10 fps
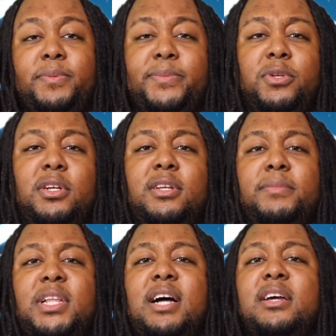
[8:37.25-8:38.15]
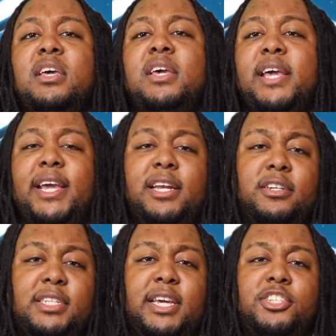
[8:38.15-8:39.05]
people on the block, and
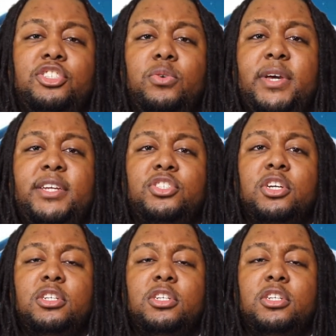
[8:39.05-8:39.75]
there's a HOH.